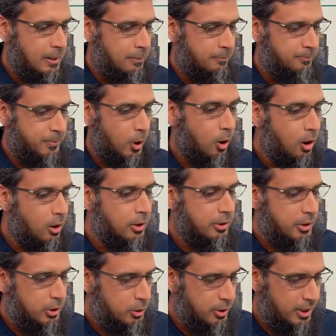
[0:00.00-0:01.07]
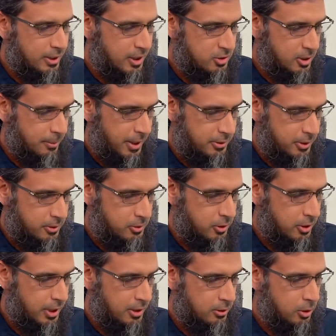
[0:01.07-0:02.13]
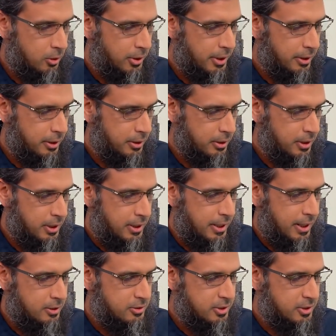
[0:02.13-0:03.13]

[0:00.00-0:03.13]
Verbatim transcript: Um, or you can customize it. So you can go here and